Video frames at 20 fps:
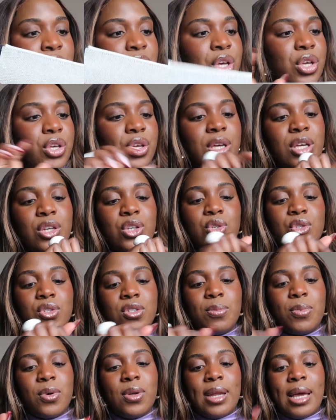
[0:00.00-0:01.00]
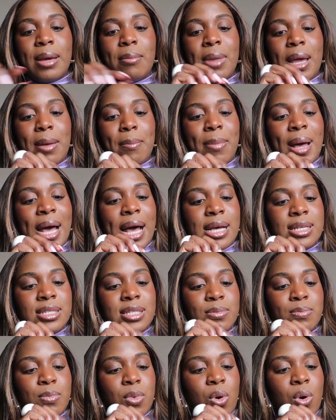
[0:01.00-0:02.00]
you can use to put like my
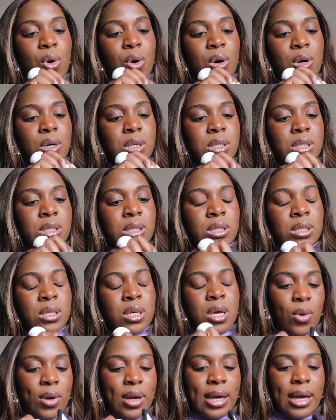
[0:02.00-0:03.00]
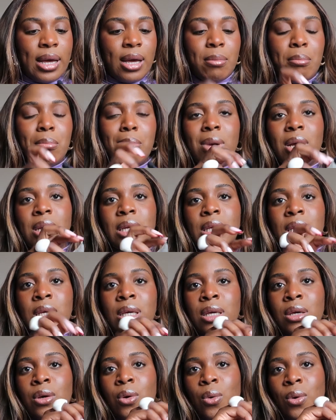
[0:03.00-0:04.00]
passport or like
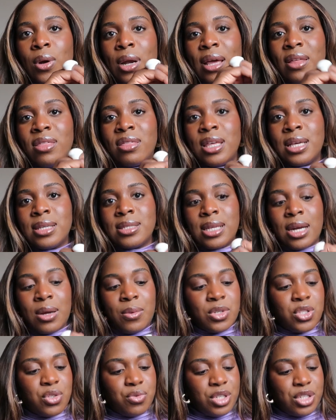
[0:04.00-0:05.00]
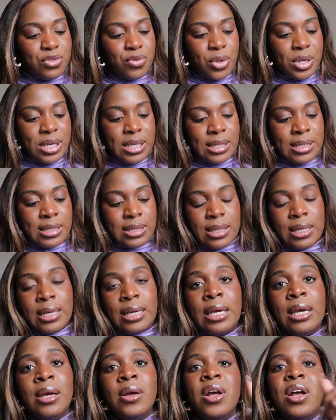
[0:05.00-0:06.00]
money or like things that I want to reach for
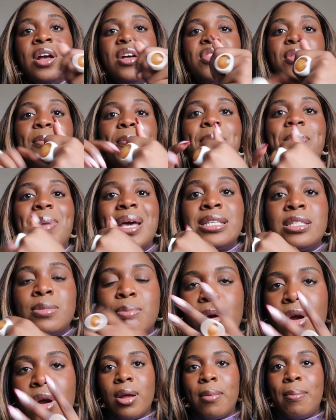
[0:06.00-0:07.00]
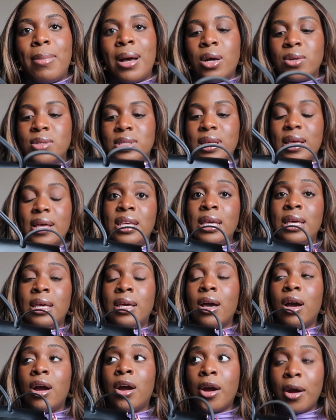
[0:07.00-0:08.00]
easily. The best about
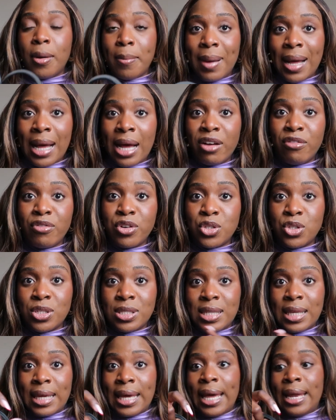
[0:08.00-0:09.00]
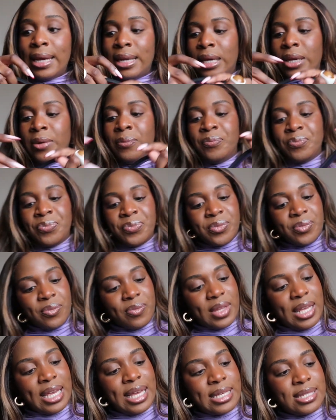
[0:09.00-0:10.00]
the her bag versus the Kelly
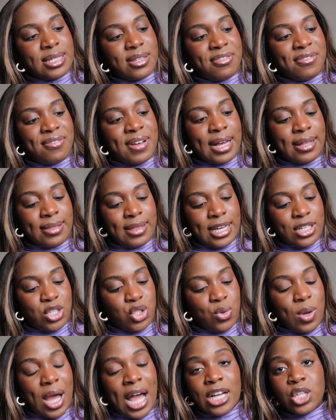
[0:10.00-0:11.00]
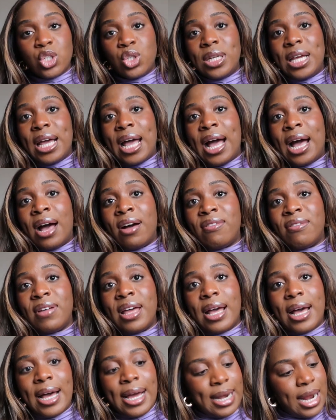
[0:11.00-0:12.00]
is the fact that you actually have
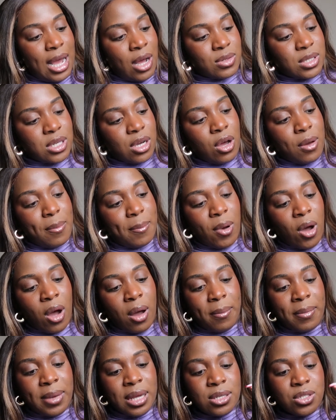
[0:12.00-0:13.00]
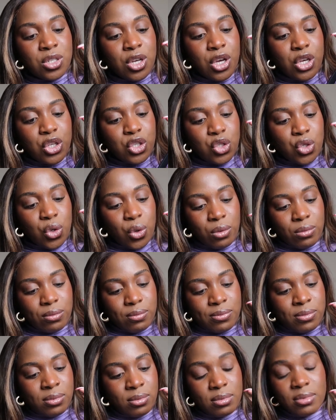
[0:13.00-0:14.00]
an outer compartment. So
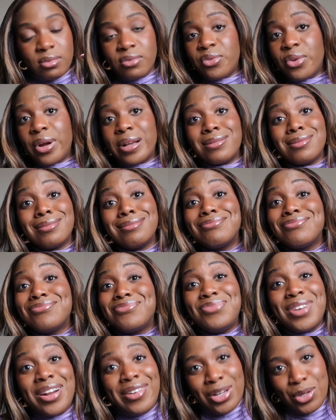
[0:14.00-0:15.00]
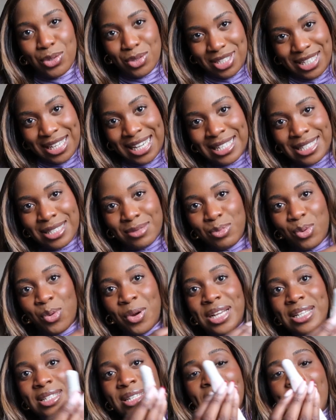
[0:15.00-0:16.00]
for a very good case in
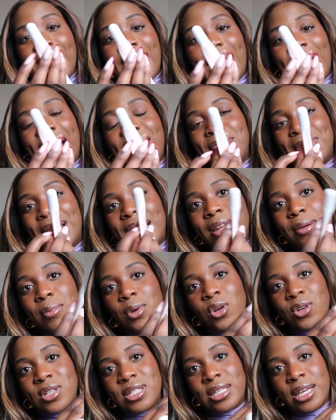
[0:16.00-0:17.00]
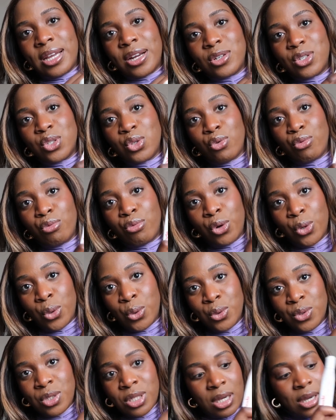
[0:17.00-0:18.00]
point, I have my lip gloss here. So
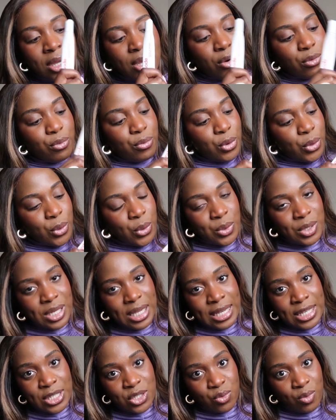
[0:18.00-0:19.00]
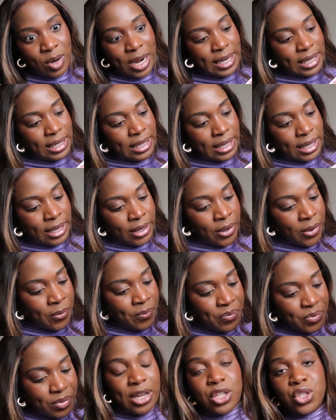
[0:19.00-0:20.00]
Rode is right here.
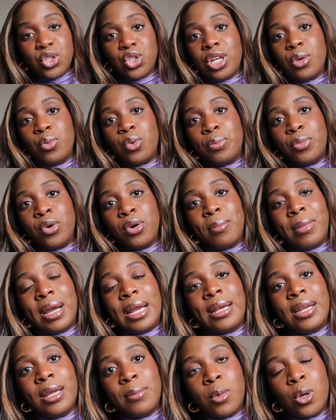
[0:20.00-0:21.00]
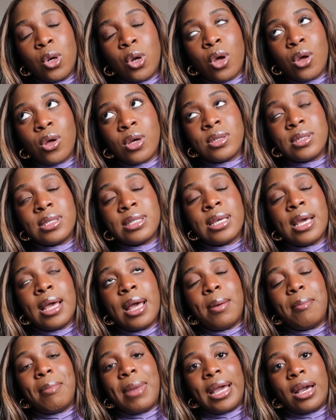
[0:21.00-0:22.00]
I usually will put my lip gloss,
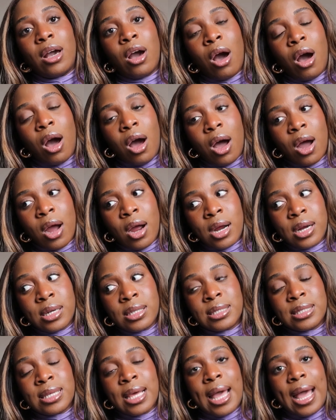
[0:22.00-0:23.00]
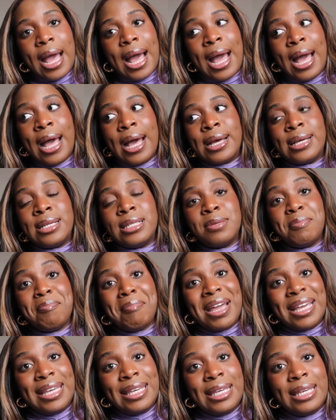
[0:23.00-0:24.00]
my cards, and
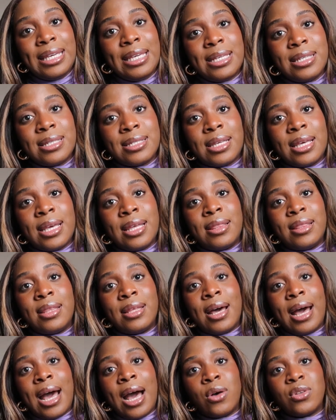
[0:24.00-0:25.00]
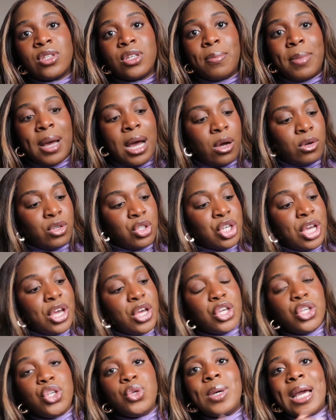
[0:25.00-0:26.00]
my keys in the outer pouch.
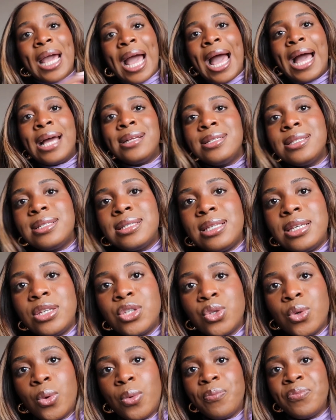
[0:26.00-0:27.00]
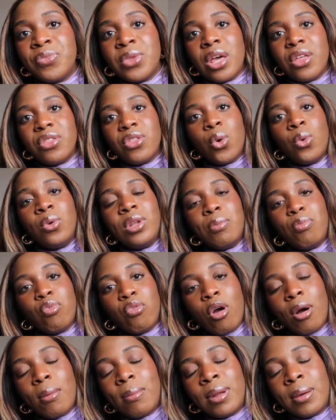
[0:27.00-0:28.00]
You can see, so the only
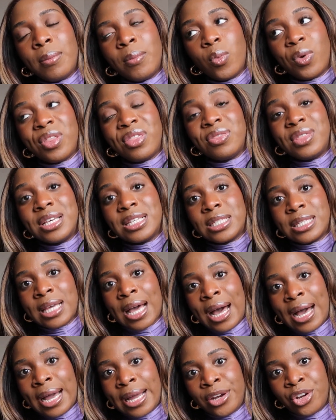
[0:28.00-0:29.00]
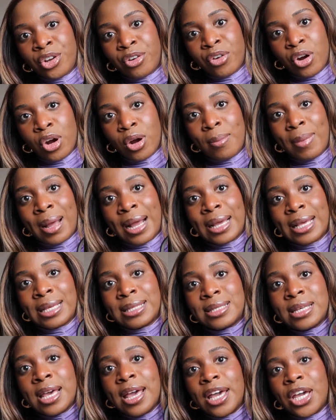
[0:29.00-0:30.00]
problem with this kind of her bag
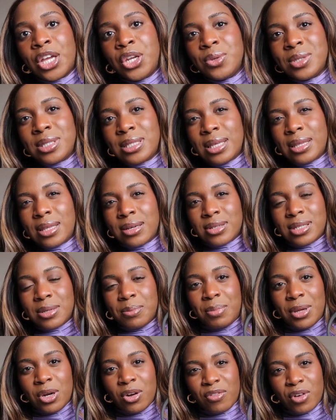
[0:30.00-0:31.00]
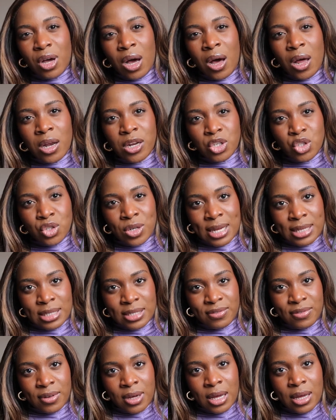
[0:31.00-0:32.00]
is, can you see there's a bit of color
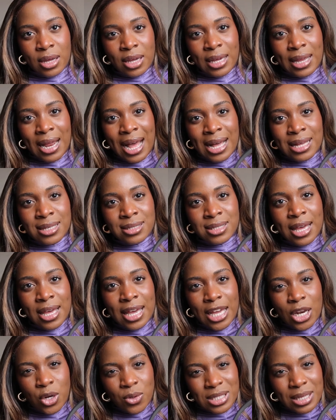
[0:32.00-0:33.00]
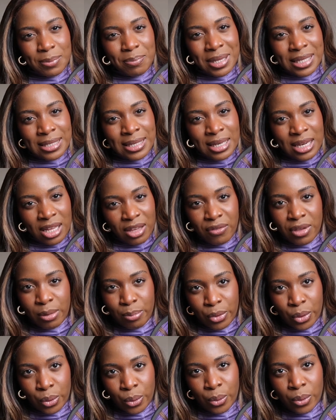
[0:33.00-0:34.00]
transfer? It looks a bit navy
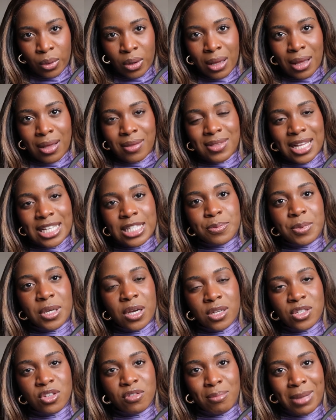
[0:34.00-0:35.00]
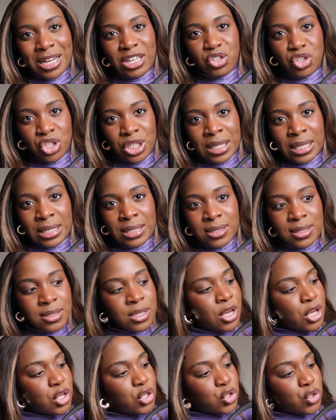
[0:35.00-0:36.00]
blue. That's because of my jeans.
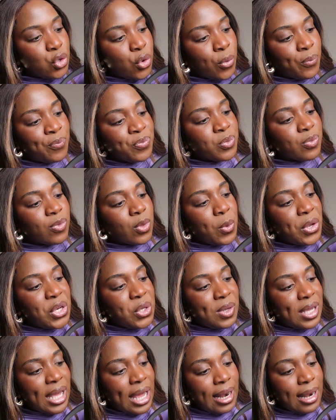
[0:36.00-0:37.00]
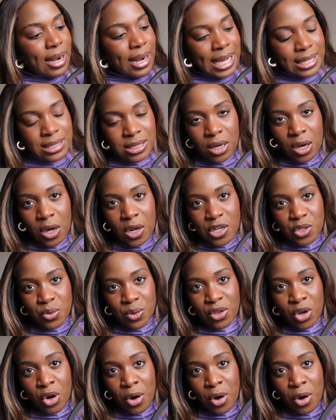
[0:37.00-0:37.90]
So when you get lighter colors with